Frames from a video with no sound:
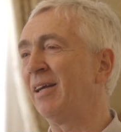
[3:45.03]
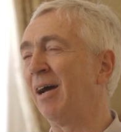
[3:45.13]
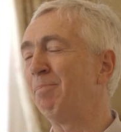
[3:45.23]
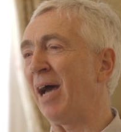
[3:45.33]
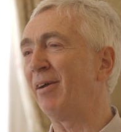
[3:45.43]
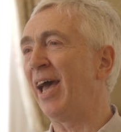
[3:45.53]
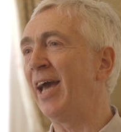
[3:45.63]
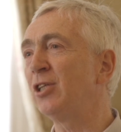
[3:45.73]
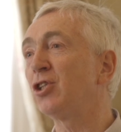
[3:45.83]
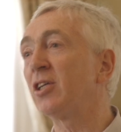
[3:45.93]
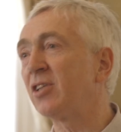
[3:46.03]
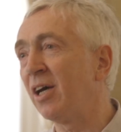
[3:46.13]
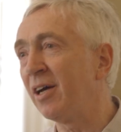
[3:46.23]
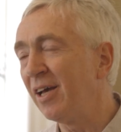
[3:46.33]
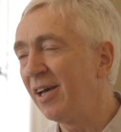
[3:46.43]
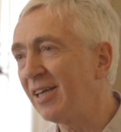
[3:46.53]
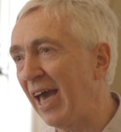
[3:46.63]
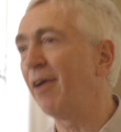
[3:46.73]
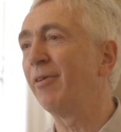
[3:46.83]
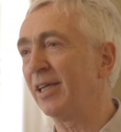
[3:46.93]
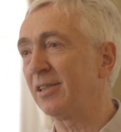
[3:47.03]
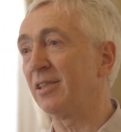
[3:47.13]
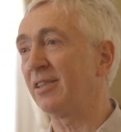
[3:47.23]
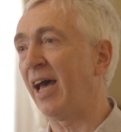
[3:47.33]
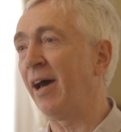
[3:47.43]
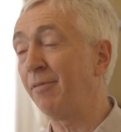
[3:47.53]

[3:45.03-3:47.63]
about age that her characters have.